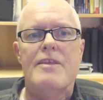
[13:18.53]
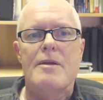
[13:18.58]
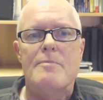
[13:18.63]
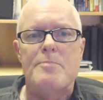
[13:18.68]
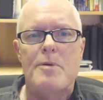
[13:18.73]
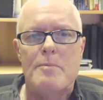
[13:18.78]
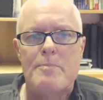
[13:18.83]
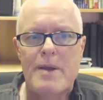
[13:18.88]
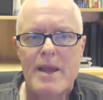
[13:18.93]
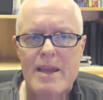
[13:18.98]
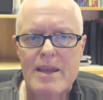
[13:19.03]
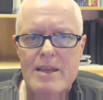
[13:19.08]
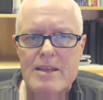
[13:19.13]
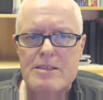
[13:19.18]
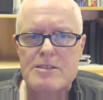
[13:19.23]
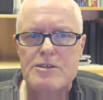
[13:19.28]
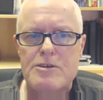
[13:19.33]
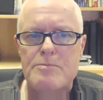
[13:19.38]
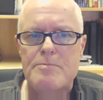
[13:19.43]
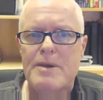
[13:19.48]
They're
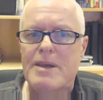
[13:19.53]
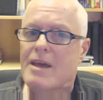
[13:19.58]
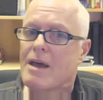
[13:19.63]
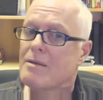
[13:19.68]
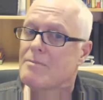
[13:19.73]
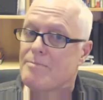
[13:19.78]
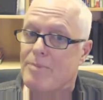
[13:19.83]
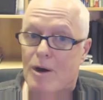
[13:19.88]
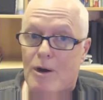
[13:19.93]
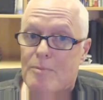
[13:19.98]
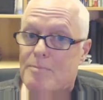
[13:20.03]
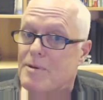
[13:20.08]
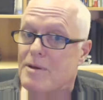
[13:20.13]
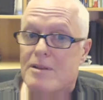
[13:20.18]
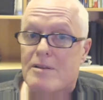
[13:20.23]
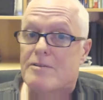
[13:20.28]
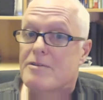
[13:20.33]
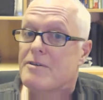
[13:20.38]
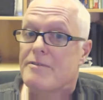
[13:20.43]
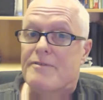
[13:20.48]
prepared to be
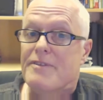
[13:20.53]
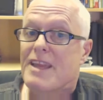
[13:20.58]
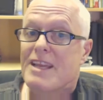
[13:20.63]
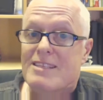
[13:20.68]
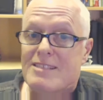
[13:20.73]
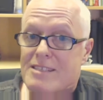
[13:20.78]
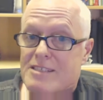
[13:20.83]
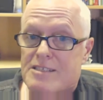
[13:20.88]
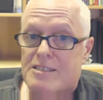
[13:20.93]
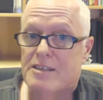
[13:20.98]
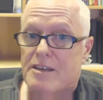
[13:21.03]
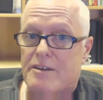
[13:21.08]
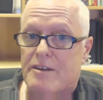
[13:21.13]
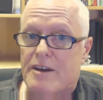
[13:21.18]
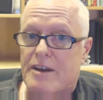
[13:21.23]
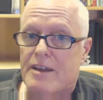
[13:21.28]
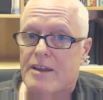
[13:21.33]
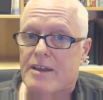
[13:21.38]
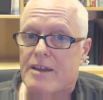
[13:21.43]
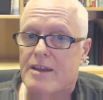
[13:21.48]
unpopular if
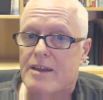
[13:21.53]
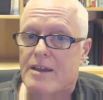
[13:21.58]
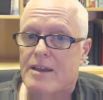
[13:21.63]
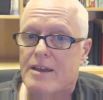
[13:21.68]
necessary.